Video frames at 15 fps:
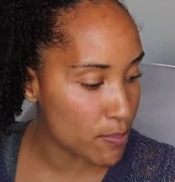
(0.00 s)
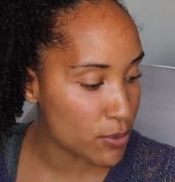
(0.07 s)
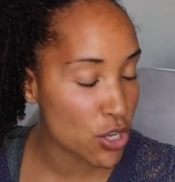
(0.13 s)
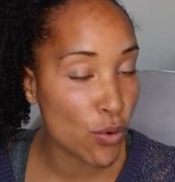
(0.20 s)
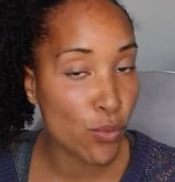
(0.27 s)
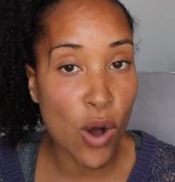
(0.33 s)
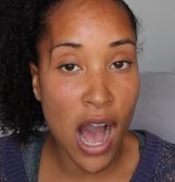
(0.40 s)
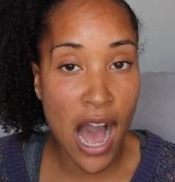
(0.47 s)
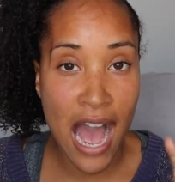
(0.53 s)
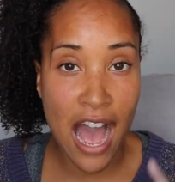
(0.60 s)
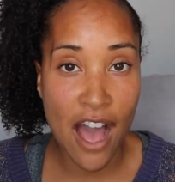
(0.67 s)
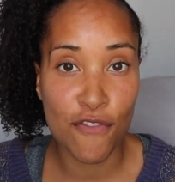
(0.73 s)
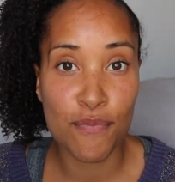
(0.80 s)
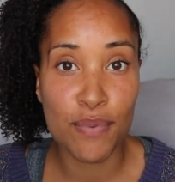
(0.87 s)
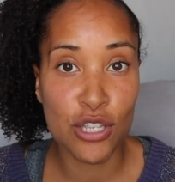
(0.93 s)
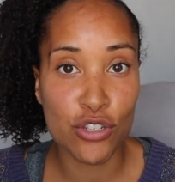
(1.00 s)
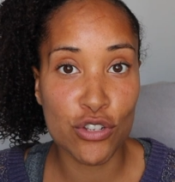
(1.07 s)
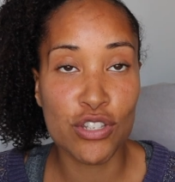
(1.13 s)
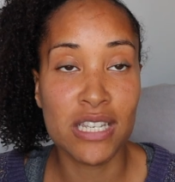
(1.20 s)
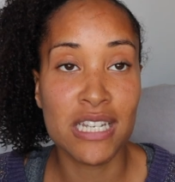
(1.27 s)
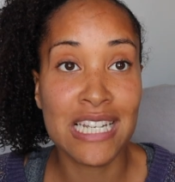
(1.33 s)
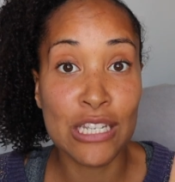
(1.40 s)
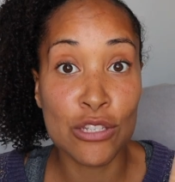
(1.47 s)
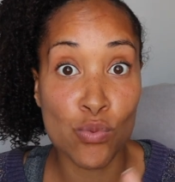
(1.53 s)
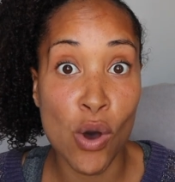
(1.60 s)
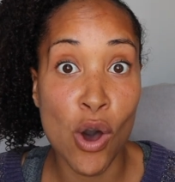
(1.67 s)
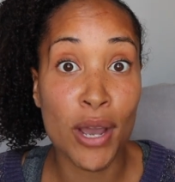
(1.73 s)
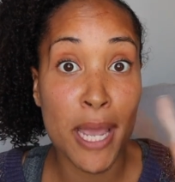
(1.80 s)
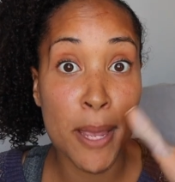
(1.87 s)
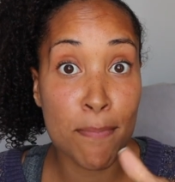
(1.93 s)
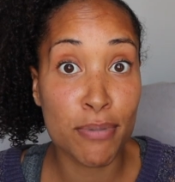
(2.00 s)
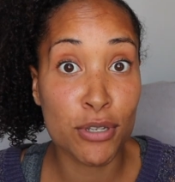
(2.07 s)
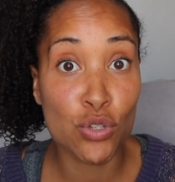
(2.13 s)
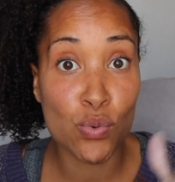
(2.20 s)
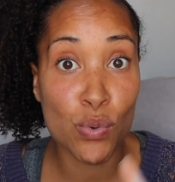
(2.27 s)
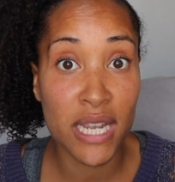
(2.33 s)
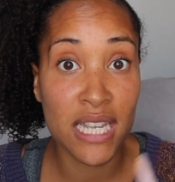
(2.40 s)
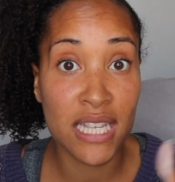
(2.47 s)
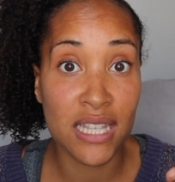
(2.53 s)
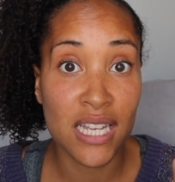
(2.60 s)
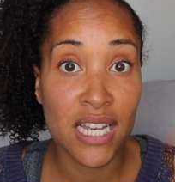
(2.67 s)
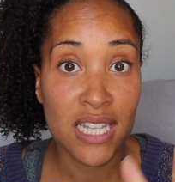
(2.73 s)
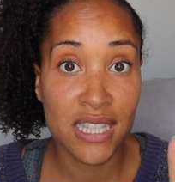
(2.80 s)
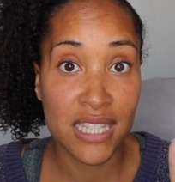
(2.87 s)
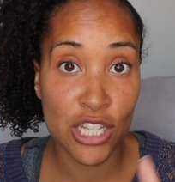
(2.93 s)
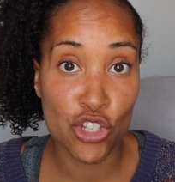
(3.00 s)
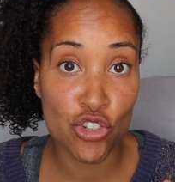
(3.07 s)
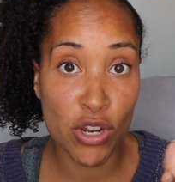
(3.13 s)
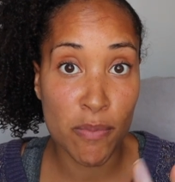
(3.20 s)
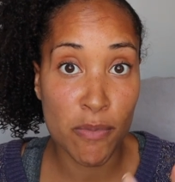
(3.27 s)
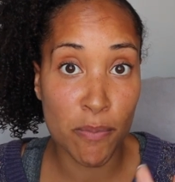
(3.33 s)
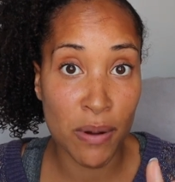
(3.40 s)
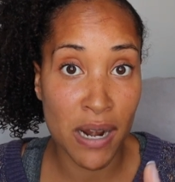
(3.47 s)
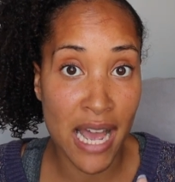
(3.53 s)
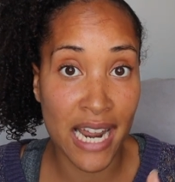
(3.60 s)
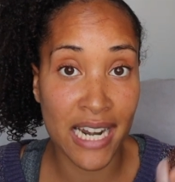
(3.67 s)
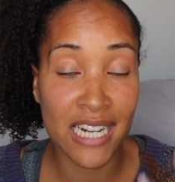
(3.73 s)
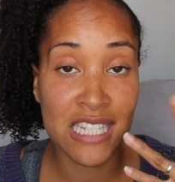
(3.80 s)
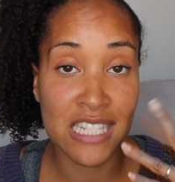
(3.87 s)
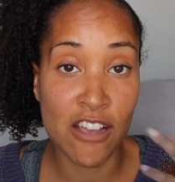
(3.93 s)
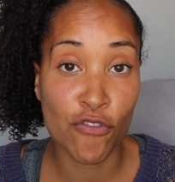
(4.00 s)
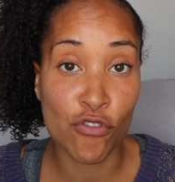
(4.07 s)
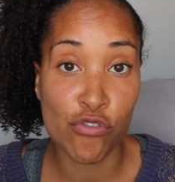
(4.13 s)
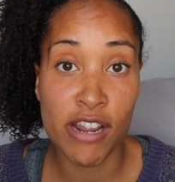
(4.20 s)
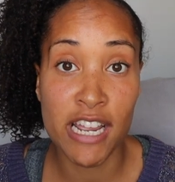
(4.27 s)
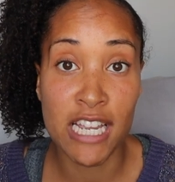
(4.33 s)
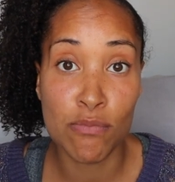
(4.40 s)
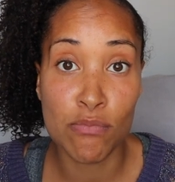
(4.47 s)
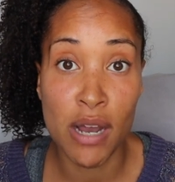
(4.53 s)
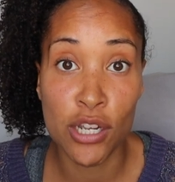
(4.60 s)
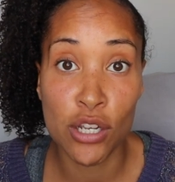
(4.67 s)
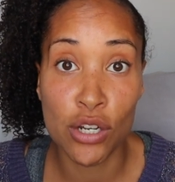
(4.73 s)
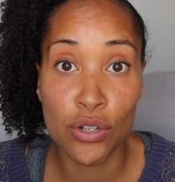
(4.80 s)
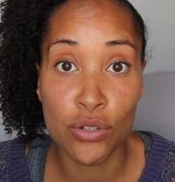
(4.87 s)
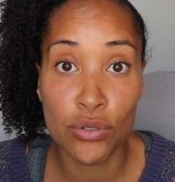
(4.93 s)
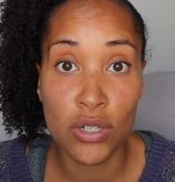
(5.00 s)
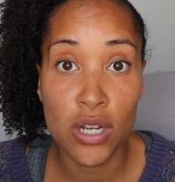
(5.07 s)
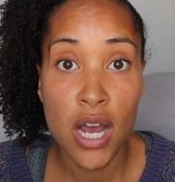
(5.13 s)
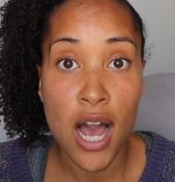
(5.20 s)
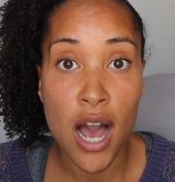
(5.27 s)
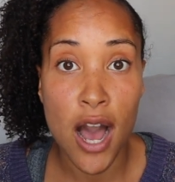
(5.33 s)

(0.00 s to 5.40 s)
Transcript: So what I have been using as well in between this treatment plan is I've created my own